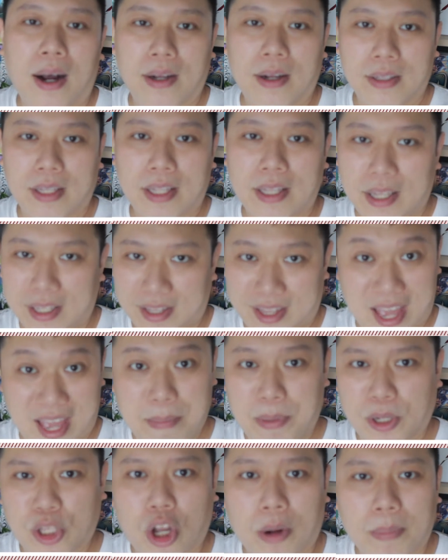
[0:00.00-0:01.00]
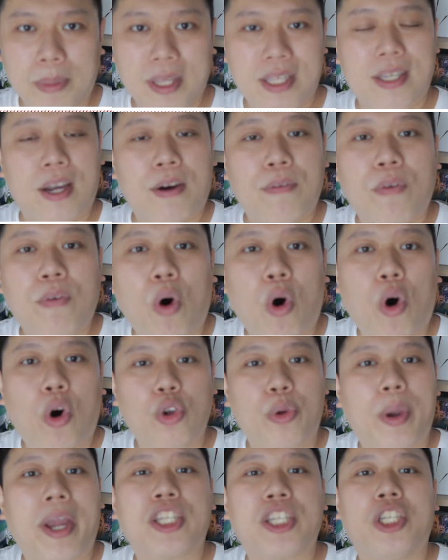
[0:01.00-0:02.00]
in the tabletop itself, or
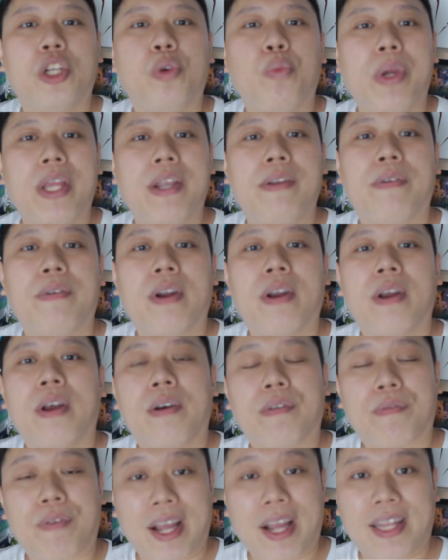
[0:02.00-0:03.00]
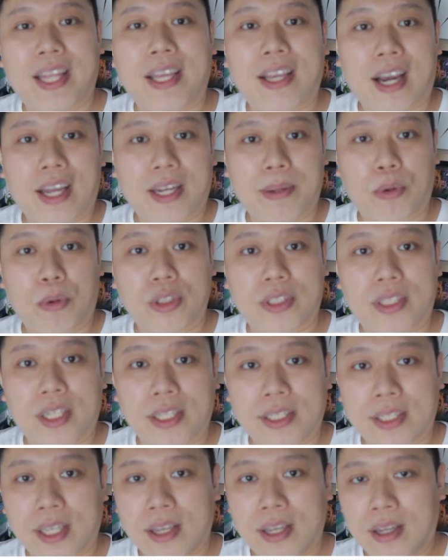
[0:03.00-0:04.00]
you actually win fighting other
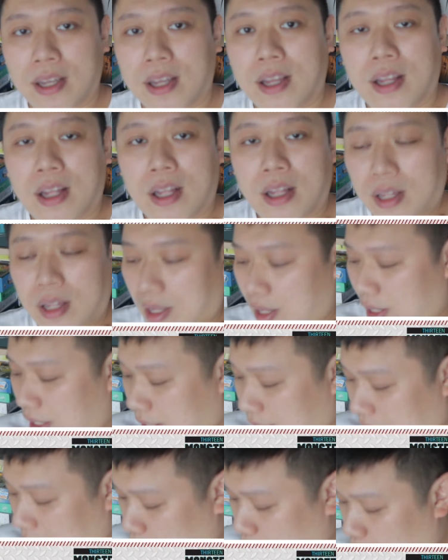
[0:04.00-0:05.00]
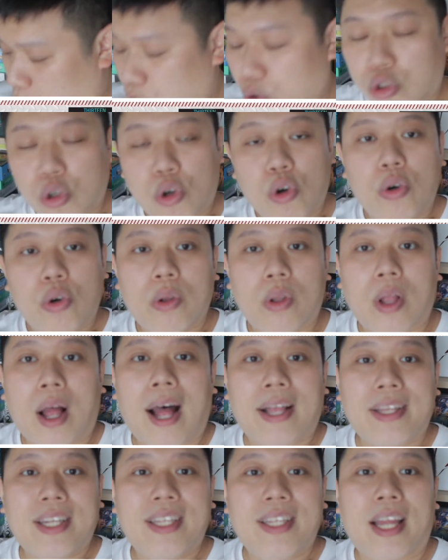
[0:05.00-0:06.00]
monsters. Now also,
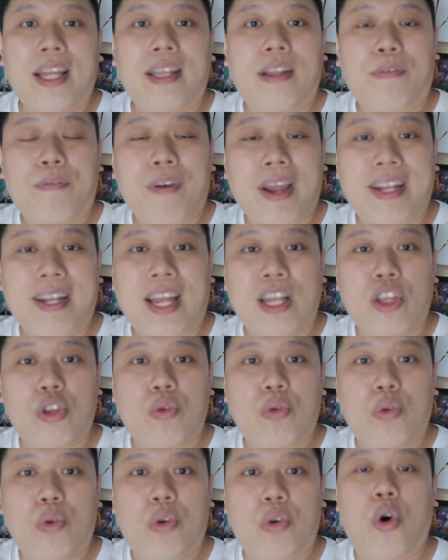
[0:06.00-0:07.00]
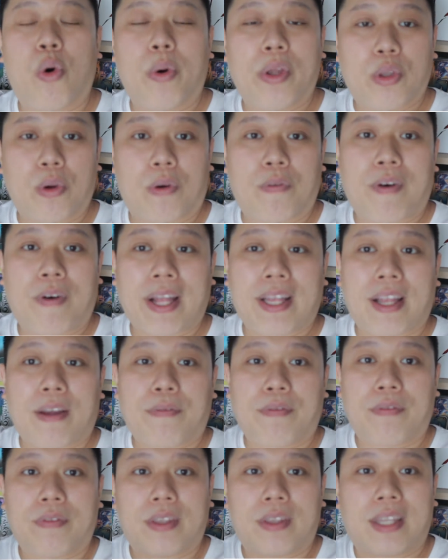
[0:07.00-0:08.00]
other than the fact that you go into a fight
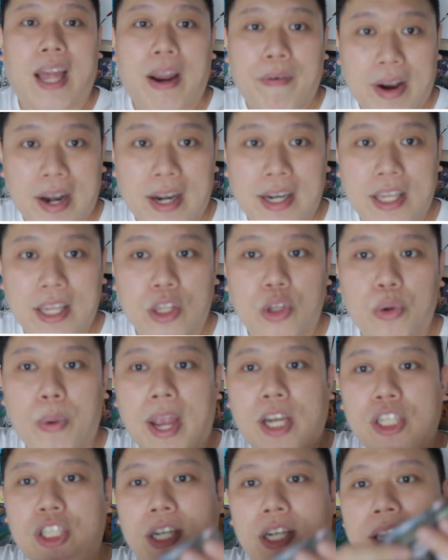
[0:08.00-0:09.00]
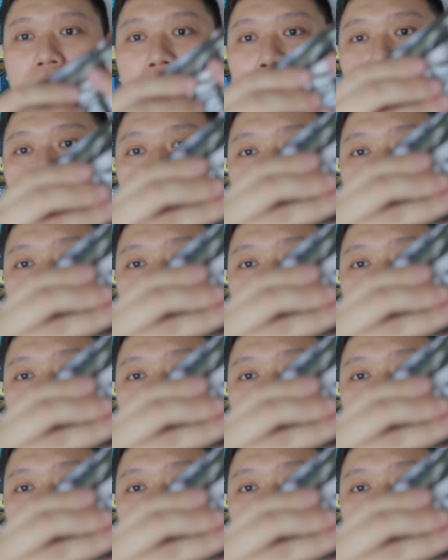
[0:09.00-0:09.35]
directly, you actually have to